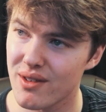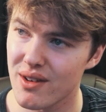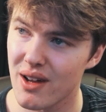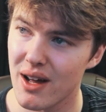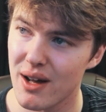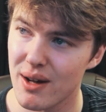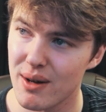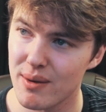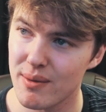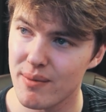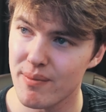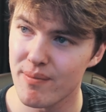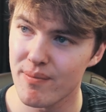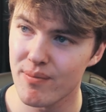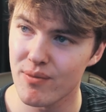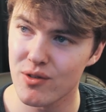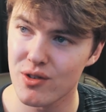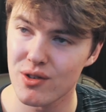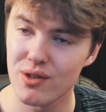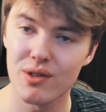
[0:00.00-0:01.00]

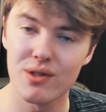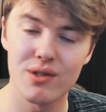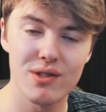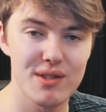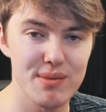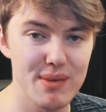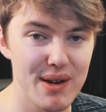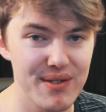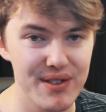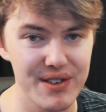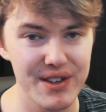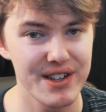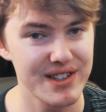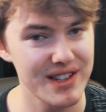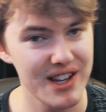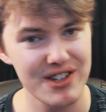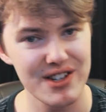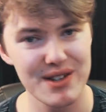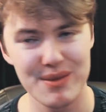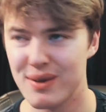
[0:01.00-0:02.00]
Jonghyun's mother has
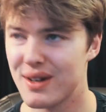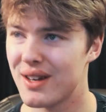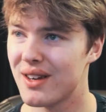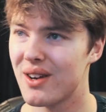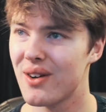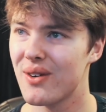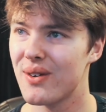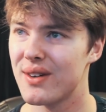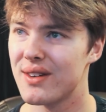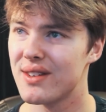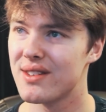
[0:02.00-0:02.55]
actually been doing,